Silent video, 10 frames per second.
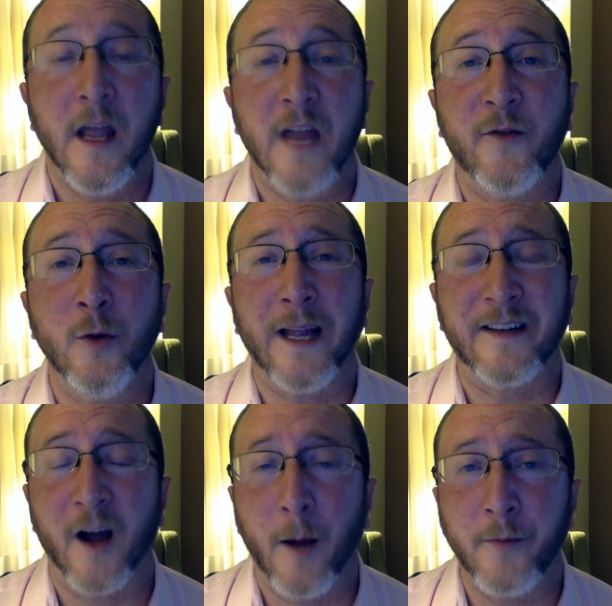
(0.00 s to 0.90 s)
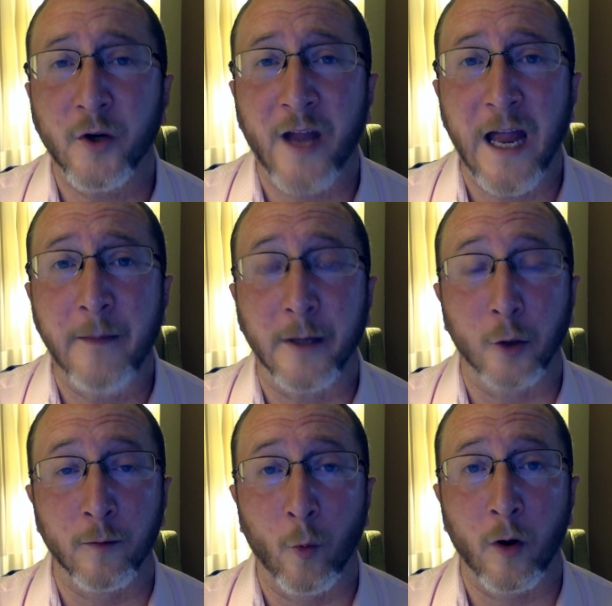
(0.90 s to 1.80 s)
If you'd like to up your game and
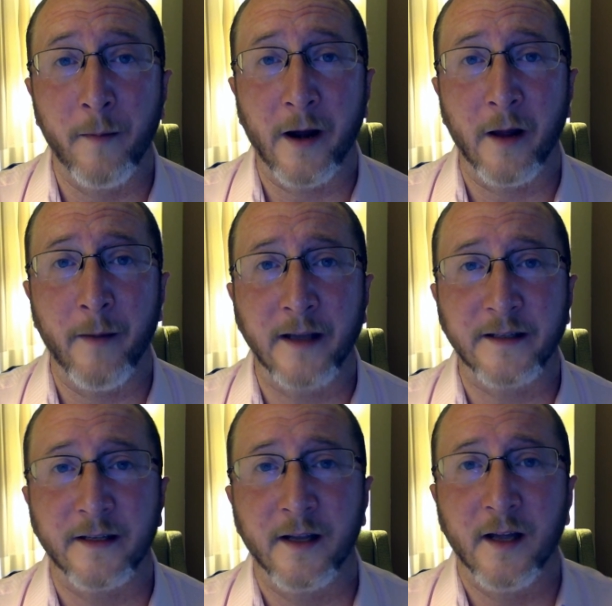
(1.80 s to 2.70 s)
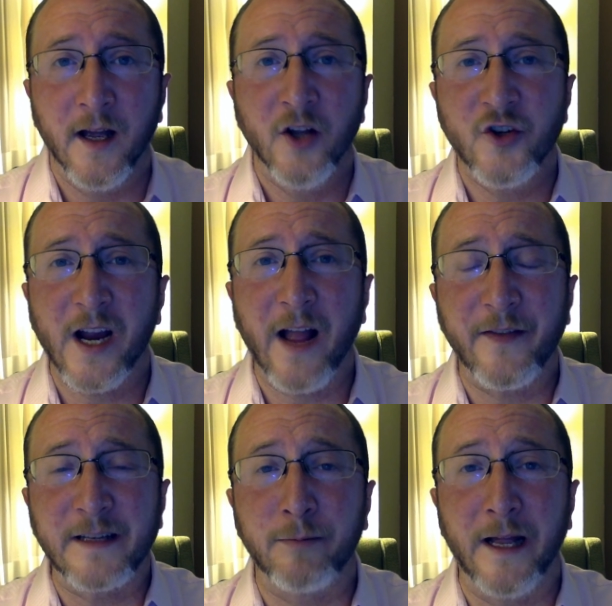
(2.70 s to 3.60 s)
learn more about MS, check out
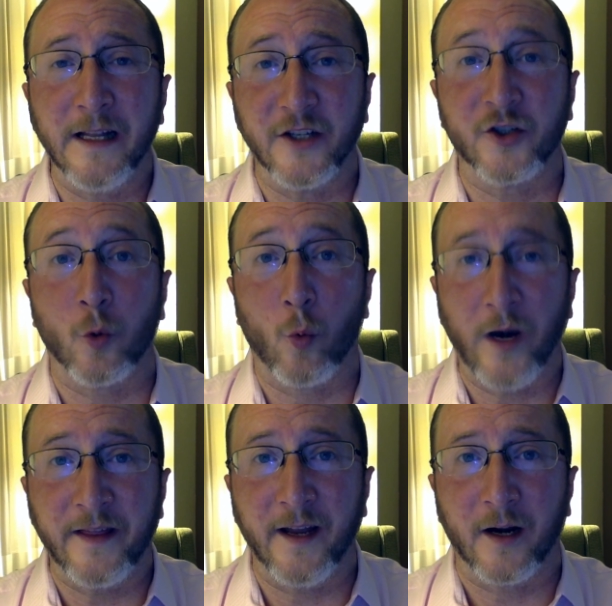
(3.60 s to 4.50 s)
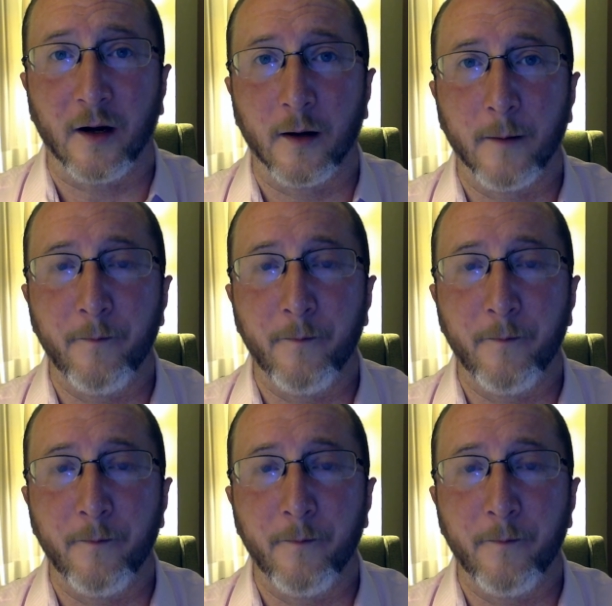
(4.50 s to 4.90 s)
this playlist right there.